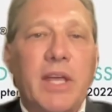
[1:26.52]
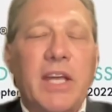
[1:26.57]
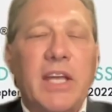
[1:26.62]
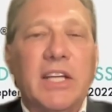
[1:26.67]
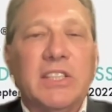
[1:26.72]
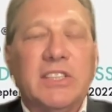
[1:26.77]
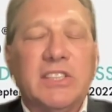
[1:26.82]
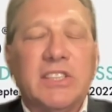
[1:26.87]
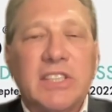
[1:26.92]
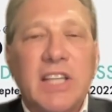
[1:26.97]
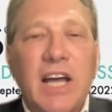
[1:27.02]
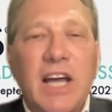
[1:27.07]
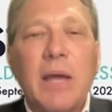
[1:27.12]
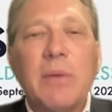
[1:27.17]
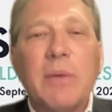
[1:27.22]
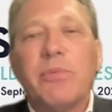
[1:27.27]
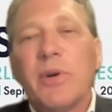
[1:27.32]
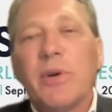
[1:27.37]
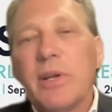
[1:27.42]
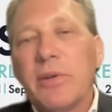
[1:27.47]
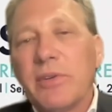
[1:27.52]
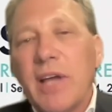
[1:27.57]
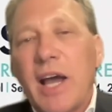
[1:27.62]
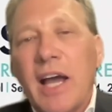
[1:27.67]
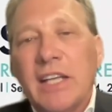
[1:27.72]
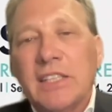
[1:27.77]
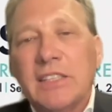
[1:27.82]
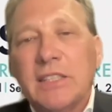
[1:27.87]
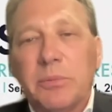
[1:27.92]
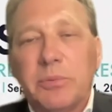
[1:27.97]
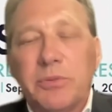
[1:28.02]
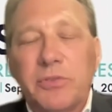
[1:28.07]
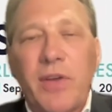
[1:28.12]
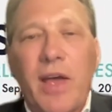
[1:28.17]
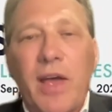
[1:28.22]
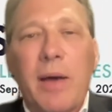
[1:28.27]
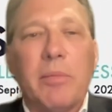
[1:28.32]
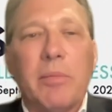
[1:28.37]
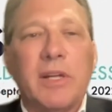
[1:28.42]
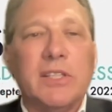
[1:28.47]
It's time for the ISAPS
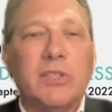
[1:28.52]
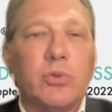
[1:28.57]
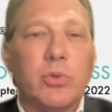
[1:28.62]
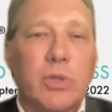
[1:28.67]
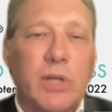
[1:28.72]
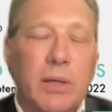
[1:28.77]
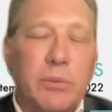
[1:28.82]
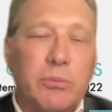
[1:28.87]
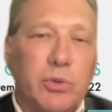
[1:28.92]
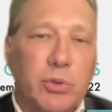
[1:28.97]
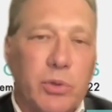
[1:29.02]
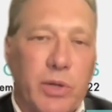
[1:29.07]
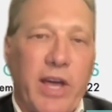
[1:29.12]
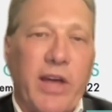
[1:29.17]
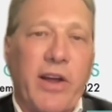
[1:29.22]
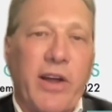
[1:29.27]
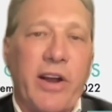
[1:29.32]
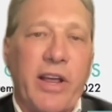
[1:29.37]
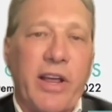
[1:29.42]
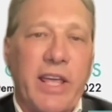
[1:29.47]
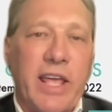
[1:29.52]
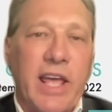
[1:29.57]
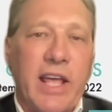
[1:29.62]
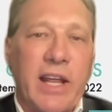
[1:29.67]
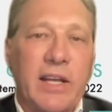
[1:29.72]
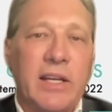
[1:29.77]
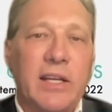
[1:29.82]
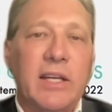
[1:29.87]
family to come together again